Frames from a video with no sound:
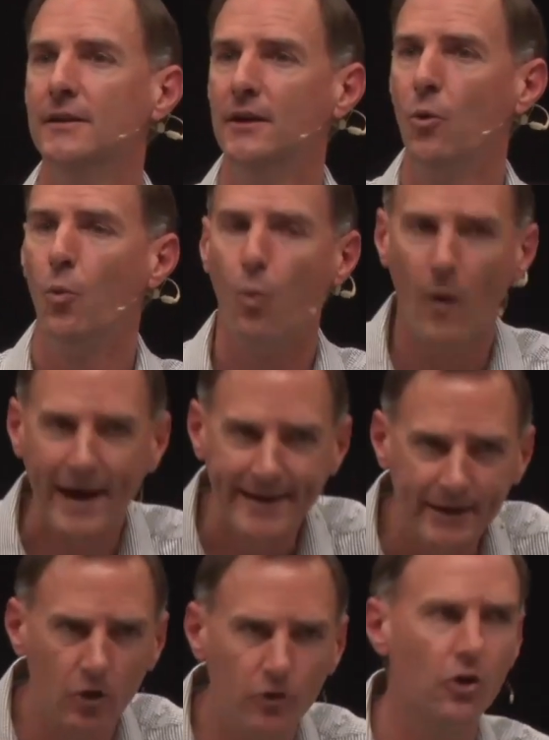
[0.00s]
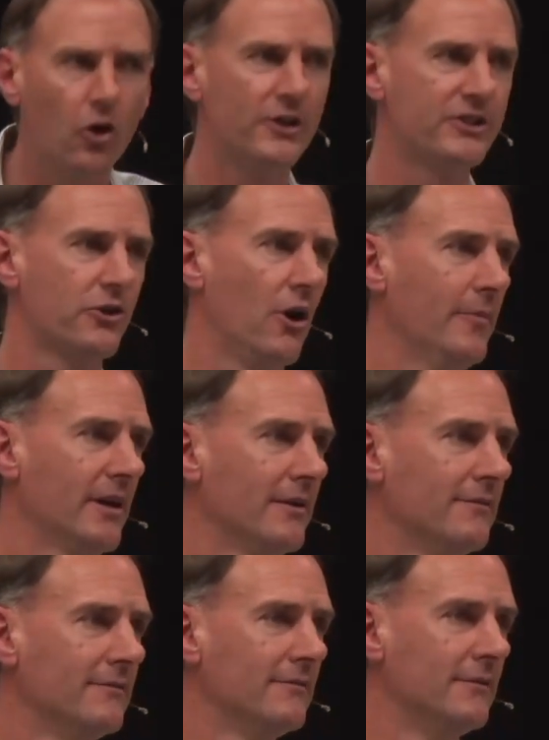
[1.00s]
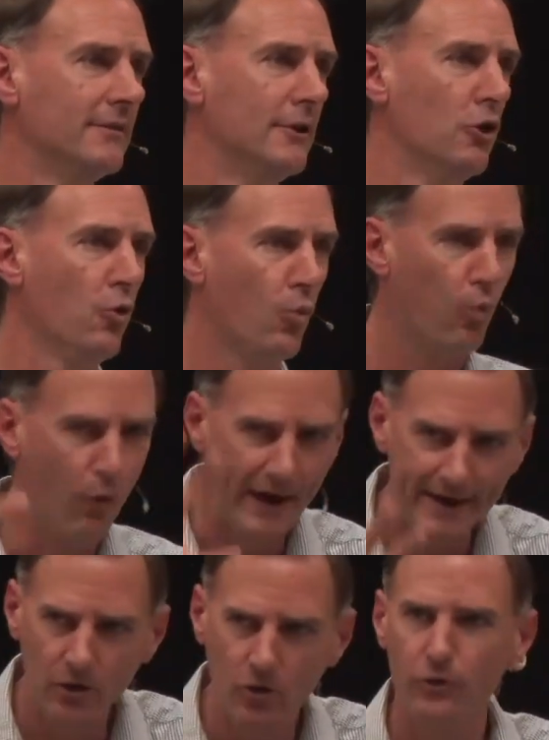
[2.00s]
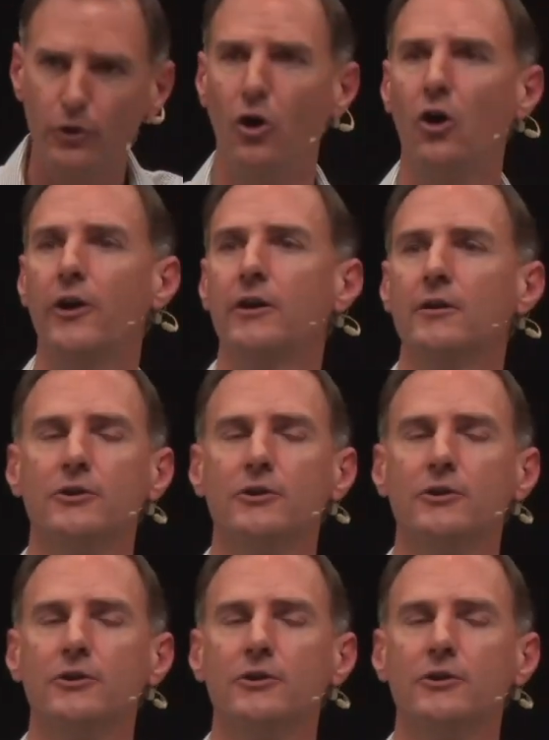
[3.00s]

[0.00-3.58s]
Waiting on God's timing. Waiting on God